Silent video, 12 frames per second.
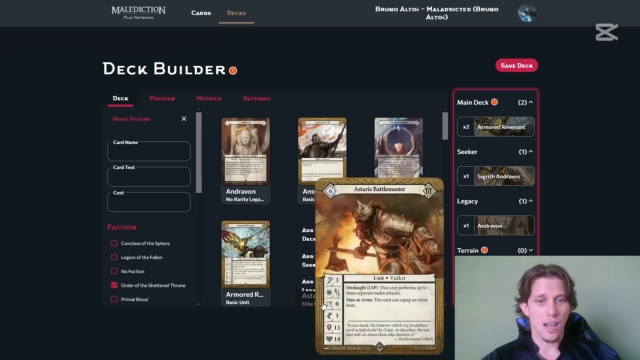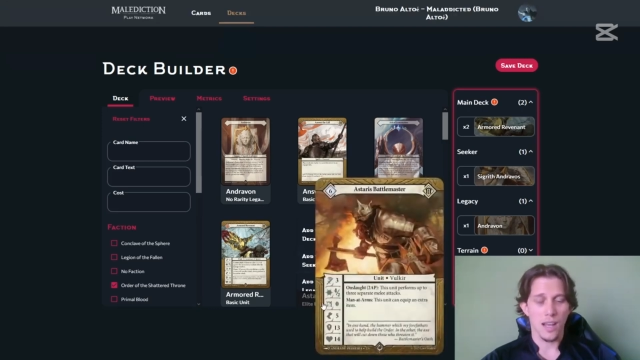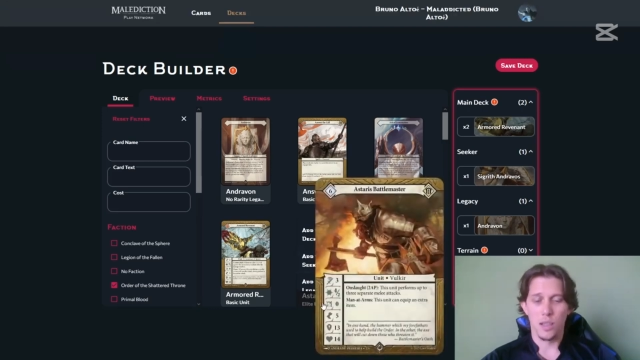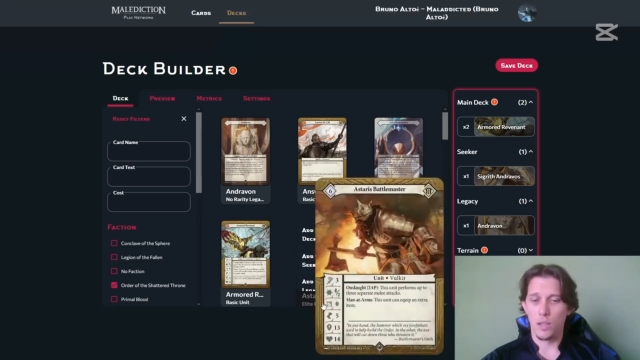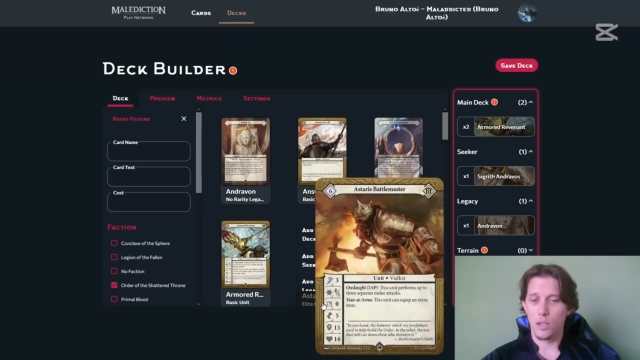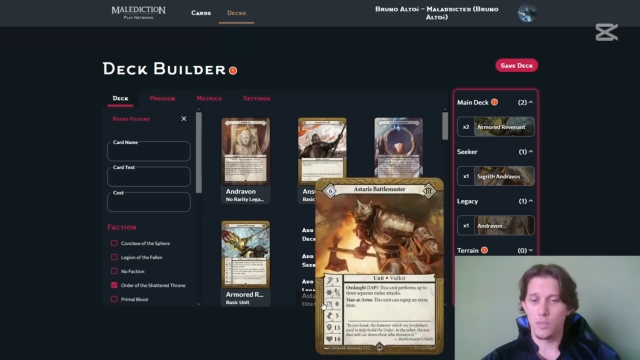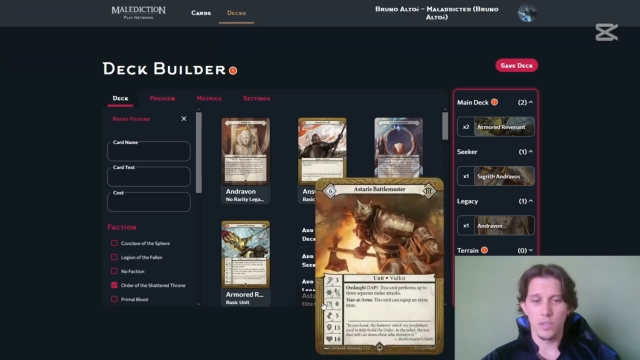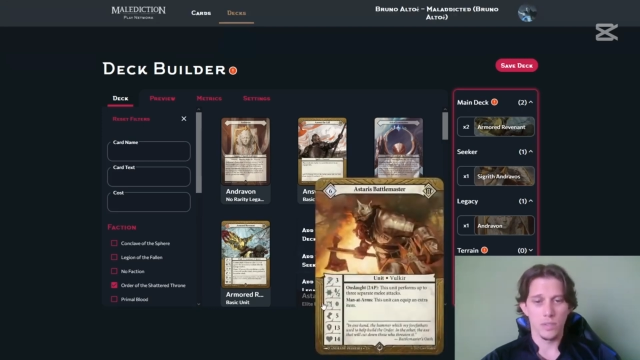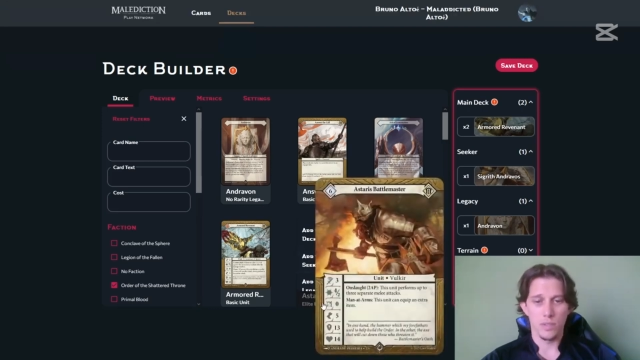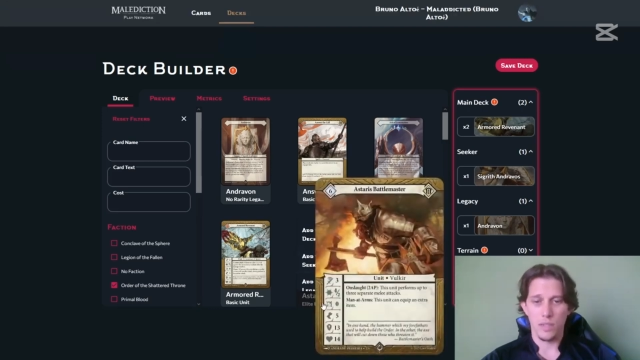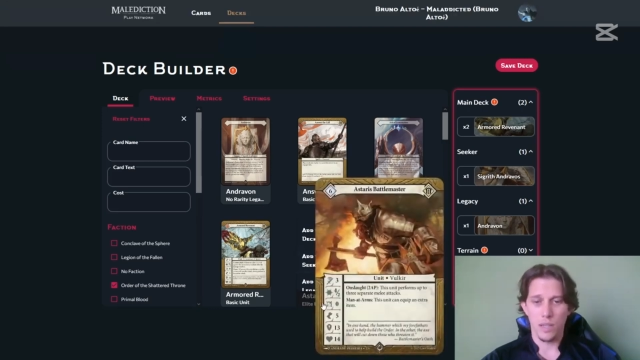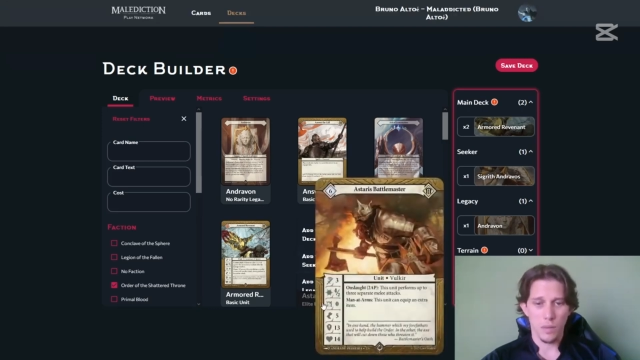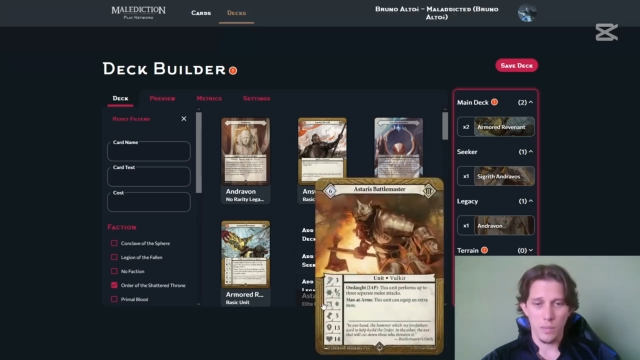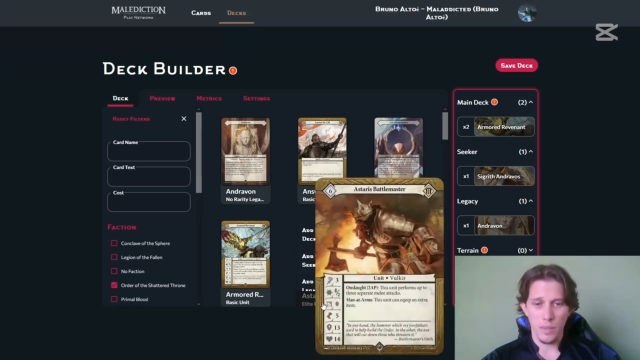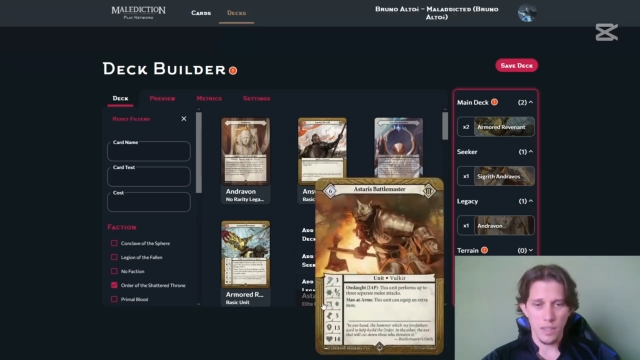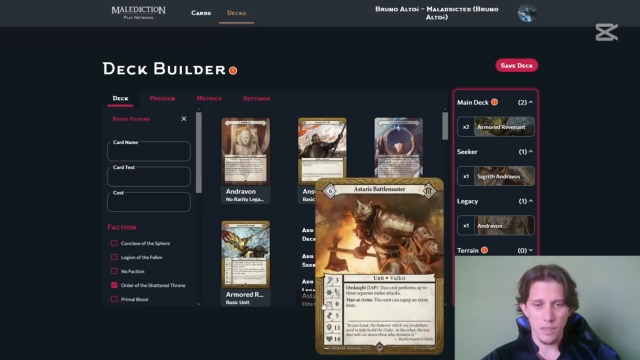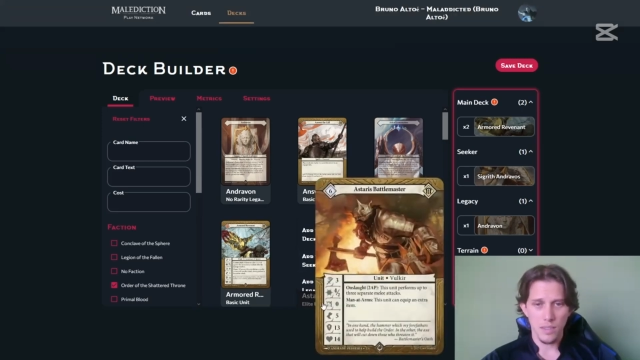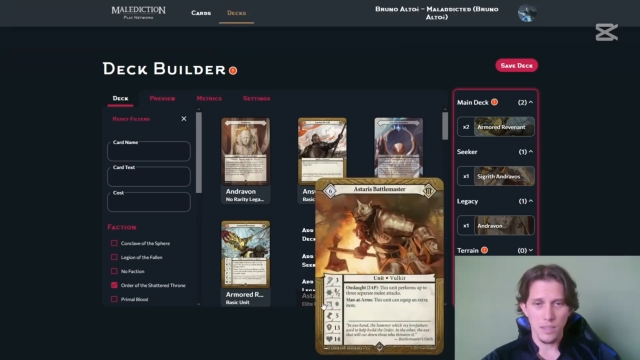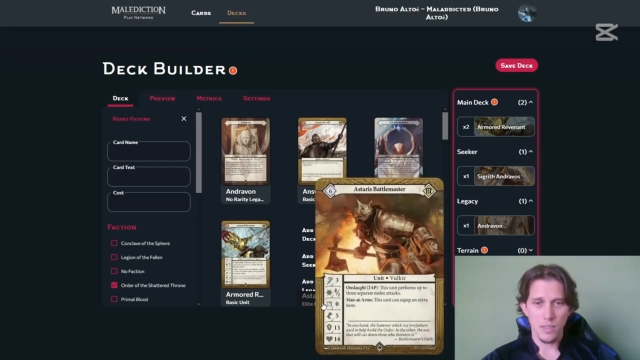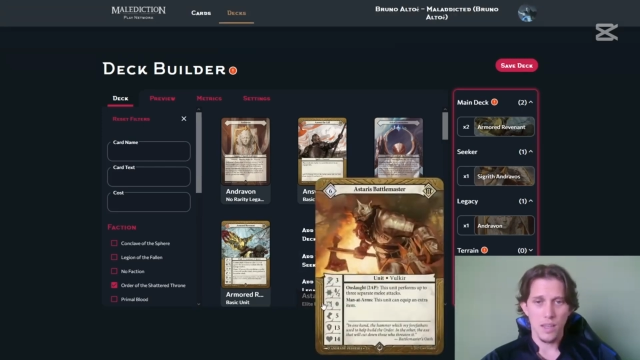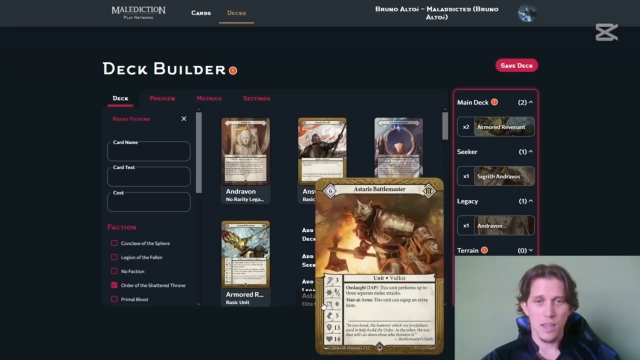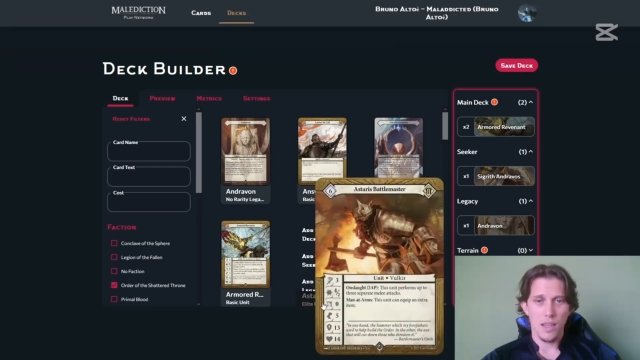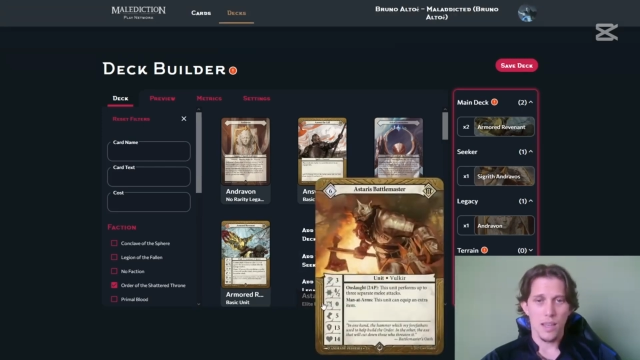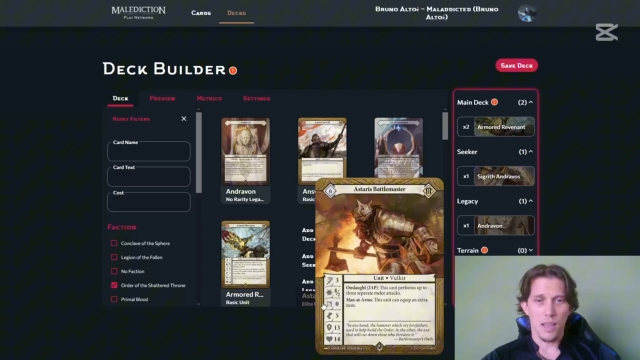I love the Onslaught ability,
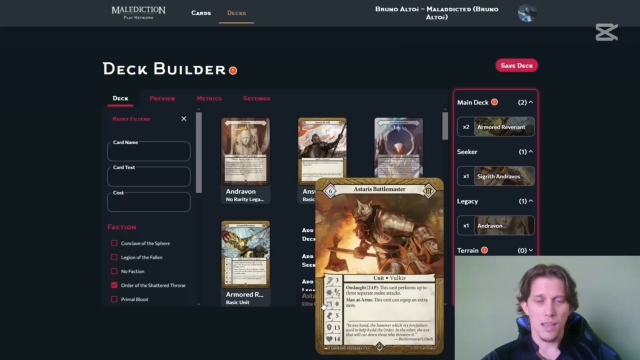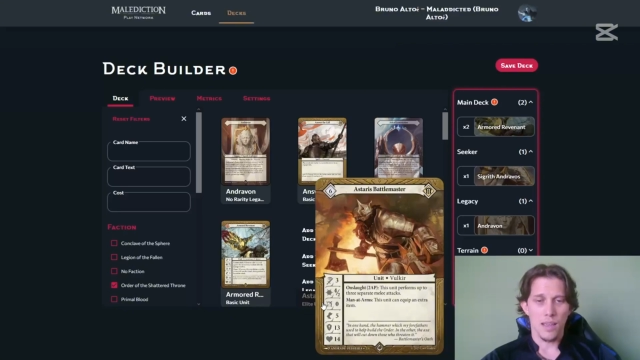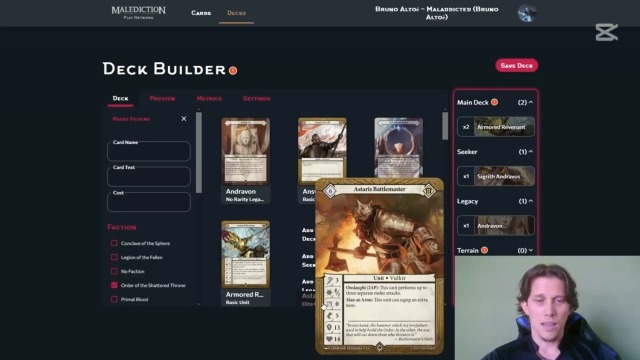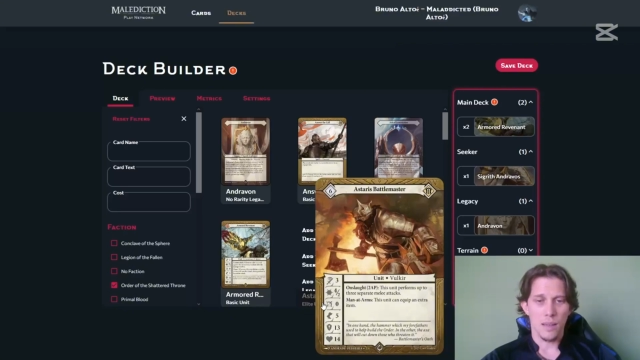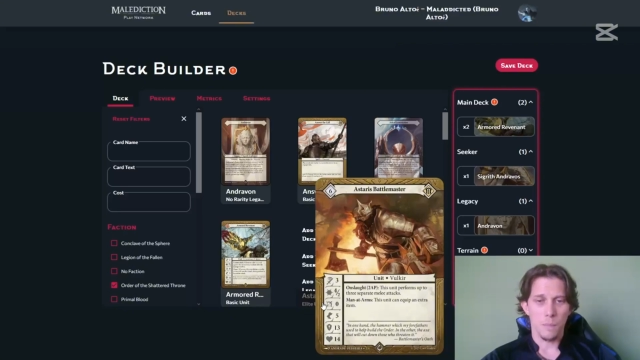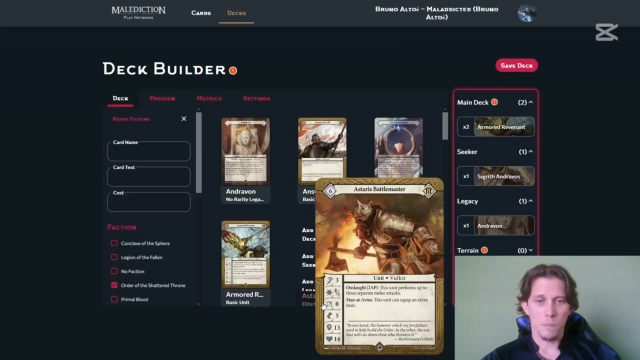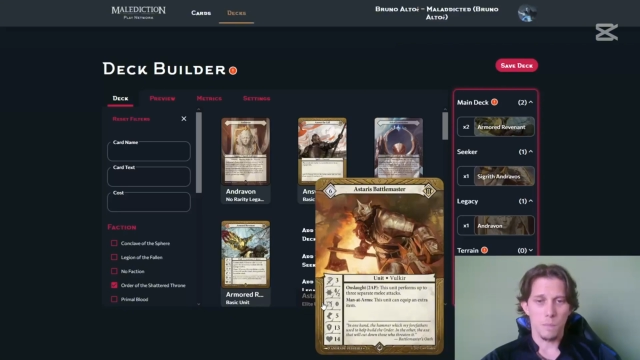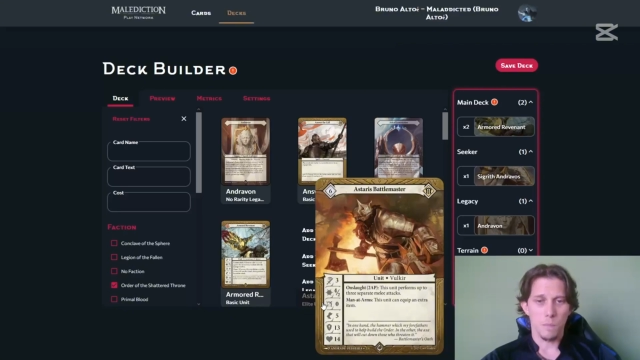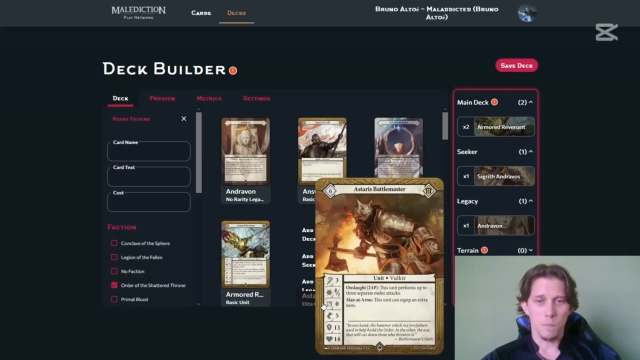and